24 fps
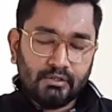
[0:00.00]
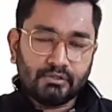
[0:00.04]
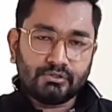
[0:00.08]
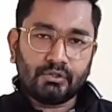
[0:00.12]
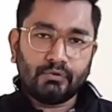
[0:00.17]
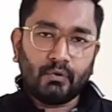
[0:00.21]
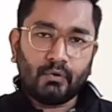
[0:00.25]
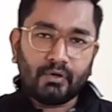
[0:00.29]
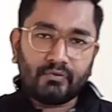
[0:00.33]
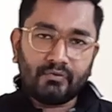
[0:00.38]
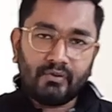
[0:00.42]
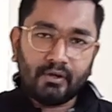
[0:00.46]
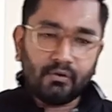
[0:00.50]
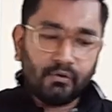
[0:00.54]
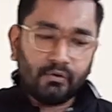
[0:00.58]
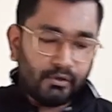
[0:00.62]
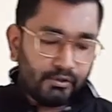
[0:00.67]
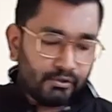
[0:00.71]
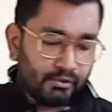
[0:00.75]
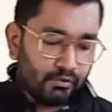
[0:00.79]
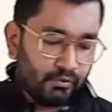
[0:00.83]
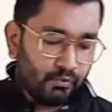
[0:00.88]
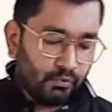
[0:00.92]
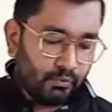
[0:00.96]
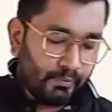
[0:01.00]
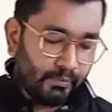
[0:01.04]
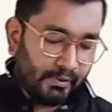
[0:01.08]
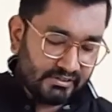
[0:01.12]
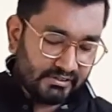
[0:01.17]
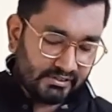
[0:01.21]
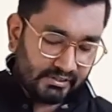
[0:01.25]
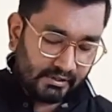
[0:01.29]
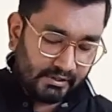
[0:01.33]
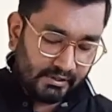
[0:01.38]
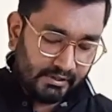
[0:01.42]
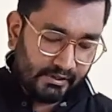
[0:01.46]
So what we're going to do
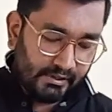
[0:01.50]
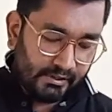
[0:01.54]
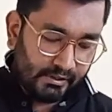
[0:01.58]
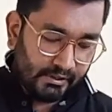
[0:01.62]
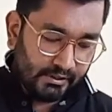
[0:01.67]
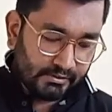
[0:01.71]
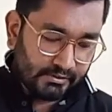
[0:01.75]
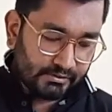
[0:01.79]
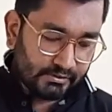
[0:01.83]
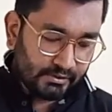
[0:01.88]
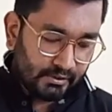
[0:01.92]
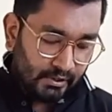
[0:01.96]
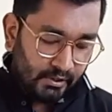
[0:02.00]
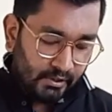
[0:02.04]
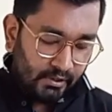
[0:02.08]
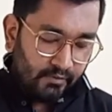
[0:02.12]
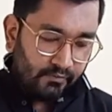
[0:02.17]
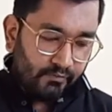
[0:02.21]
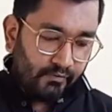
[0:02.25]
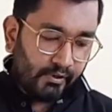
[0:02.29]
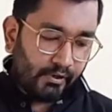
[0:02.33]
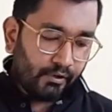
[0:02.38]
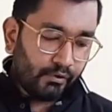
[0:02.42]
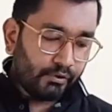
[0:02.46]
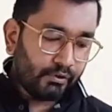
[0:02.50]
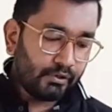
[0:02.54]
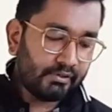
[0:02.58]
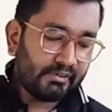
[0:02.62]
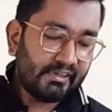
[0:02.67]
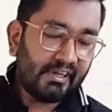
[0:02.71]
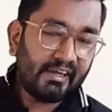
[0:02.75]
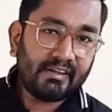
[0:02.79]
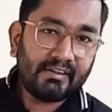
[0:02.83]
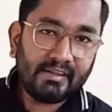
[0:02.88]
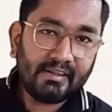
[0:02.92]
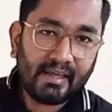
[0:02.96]
basically is we're going to
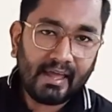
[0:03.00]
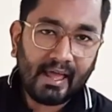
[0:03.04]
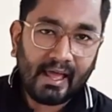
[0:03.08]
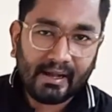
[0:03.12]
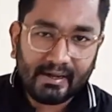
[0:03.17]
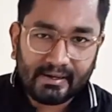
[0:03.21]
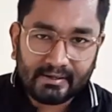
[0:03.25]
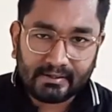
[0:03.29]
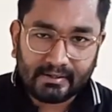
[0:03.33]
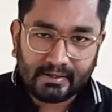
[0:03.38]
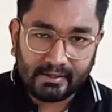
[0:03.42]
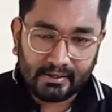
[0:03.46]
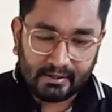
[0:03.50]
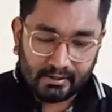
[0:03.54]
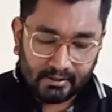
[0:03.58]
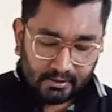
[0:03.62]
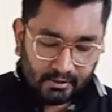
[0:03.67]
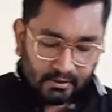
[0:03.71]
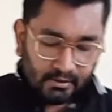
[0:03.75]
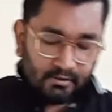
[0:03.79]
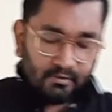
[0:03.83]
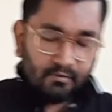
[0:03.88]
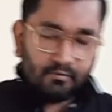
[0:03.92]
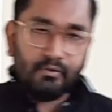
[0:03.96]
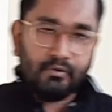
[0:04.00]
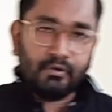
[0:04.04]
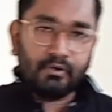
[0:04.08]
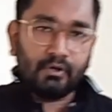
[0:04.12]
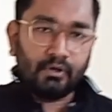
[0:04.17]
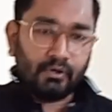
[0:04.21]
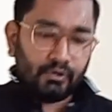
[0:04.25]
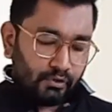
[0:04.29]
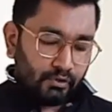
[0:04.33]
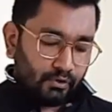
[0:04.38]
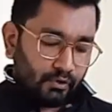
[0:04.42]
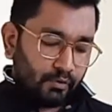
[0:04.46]
take the Allen key, we're
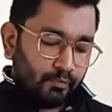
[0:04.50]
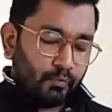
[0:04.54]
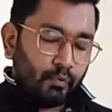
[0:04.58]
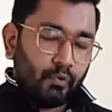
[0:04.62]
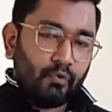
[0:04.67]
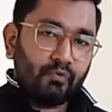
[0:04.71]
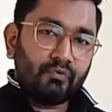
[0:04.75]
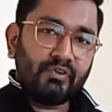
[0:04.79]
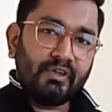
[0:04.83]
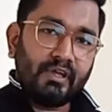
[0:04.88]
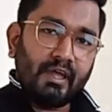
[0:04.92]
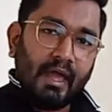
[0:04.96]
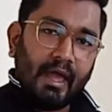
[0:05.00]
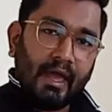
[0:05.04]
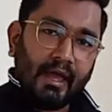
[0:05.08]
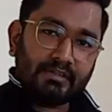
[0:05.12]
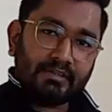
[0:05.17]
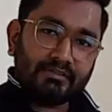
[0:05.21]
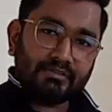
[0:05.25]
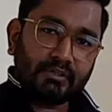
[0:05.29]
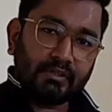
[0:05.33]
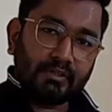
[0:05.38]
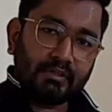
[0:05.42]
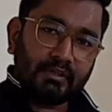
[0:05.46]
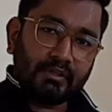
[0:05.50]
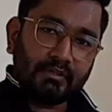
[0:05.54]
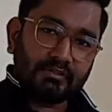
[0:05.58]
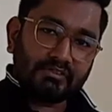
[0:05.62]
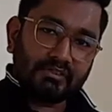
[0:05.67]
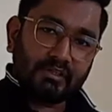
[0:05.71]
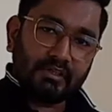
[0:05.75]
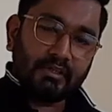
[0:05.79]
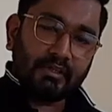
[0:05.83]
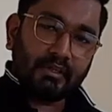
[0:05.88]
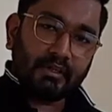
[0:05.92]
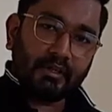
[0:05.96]
going to remove the action, the
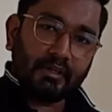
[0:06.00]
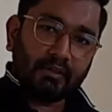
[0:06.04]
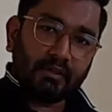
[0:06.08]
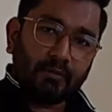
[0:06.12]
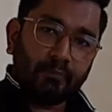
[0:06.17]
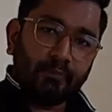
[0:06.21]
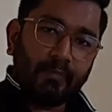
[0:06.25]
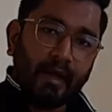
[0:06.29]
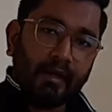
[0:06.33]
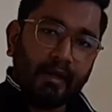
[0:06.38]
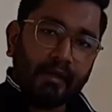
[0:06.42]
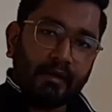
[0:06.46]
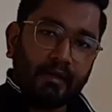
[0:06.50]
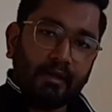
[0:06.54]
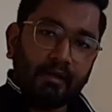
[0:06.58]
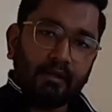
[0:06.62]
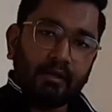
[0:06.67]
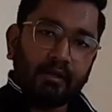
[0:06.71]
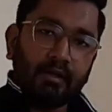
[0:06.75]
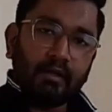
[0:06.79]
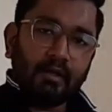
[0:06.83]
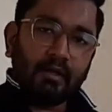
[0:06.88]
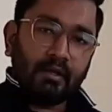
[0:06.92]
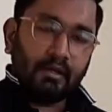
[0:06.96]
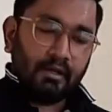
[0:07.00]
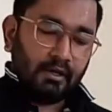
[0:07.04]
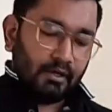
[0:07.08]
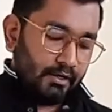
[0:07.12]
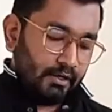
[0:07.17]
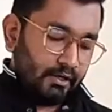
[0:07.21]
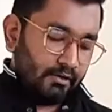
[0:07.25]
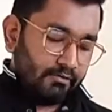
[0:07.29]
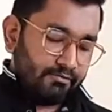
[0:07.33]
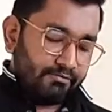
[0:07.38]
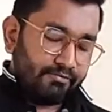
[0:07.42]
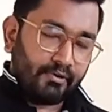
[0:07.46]
cylinder and the barrel
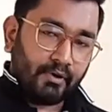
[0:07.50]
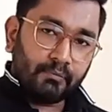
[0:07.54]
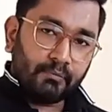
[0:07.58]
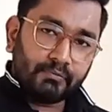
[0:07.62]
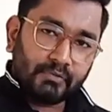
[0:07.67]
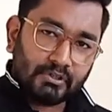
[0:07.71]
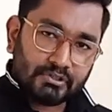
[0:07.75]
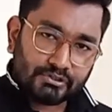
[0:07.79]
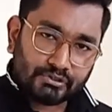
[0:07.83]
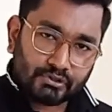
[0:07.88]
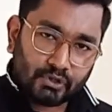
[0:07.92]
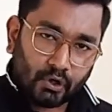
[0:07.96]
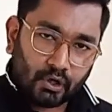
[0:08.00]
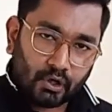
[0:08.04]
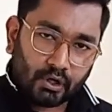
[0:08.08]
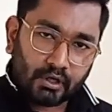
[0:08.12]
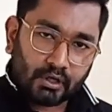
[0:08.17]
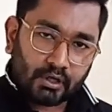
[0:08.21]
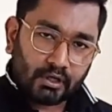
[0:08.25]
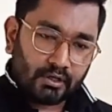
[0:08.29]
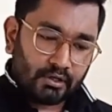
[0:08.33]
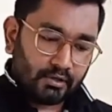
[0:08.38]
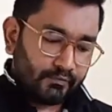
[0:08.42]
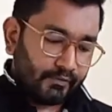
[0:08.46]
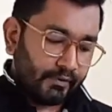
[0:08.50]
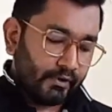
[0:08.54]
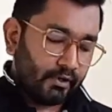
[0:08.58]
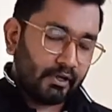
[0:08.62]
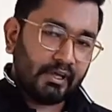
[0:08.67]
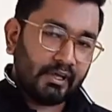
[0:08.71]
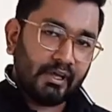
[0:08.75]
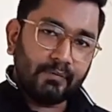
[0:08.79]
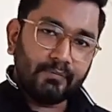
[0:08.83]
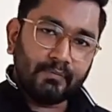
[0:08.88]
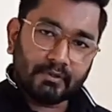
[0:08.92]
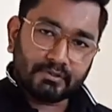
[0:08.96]
from the stock. We're going
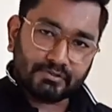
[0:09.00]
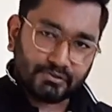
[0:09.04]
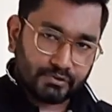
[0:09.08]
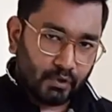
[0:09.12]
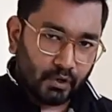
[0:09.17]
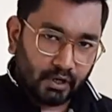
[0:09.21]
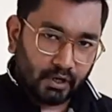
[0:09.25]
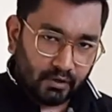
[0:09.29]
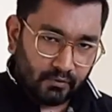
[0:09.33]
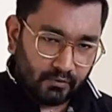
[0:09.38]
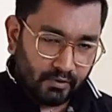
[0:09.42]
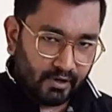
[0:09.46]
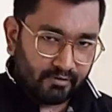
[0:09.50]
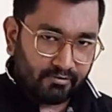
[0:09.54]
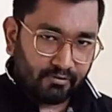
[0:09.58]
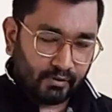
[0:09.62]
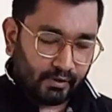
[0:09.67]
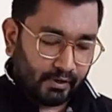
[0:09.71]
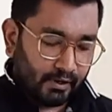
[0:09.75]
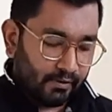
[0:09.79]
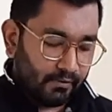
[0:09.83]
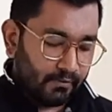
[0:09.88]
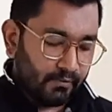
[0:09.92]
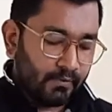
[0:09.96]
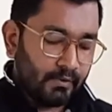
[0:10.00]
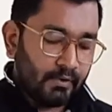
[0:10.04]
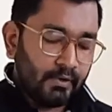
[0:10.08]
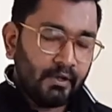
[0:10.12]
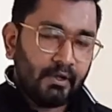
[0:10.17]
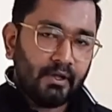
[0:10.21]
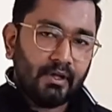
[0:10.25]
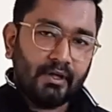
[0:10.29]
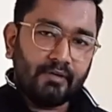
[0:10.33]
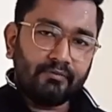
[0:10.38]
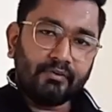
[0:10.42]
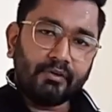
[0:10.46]
to keep the stock away for now,
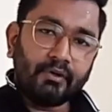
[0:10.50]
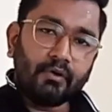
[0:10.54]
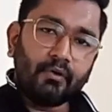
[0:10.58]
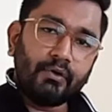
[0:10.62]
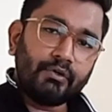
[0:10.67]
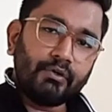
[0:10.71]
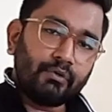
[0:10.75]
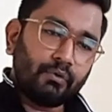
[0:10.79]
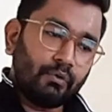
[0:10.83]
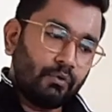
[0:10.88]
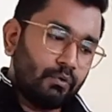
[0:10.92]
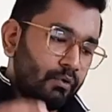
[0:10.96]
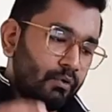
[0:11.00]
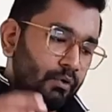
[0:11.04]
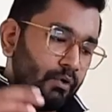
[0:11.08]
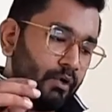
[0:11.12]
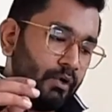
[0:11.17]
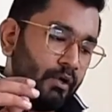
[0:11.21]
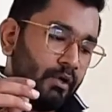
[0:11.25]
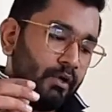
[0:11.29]
and we're going to